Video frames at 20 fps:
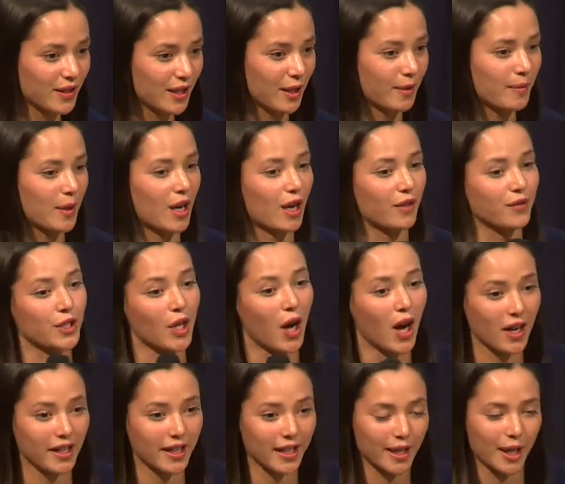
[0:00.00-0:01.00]
stigma of
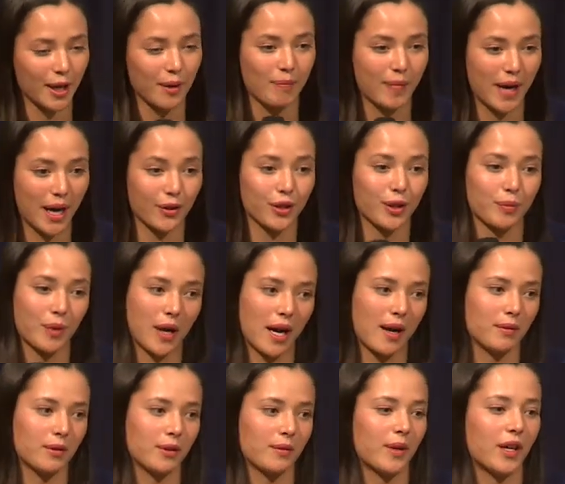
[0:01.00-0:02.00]
talking about the
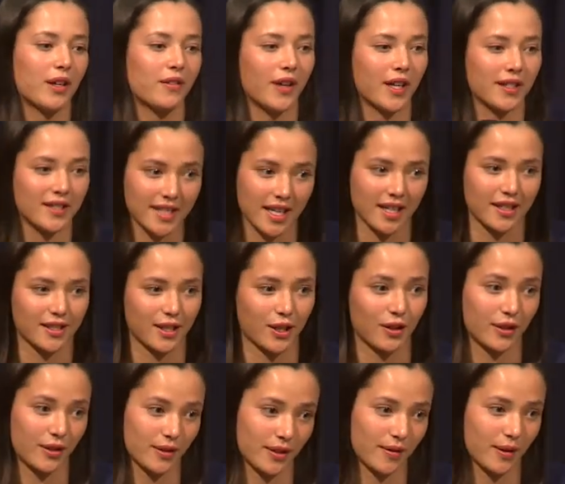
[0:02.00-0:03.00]
problem of
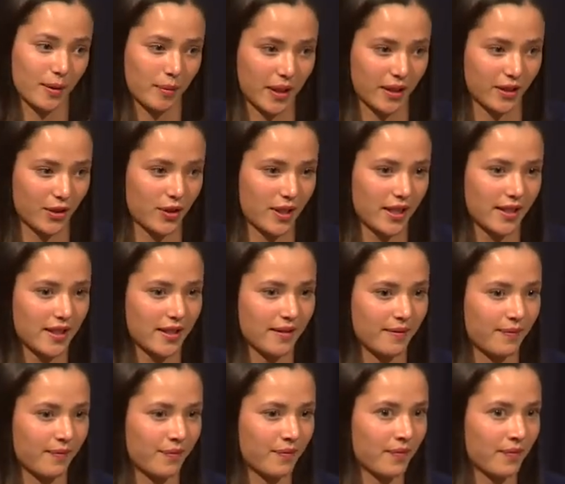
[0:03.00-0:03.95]
unsanitary use of the pit latrines.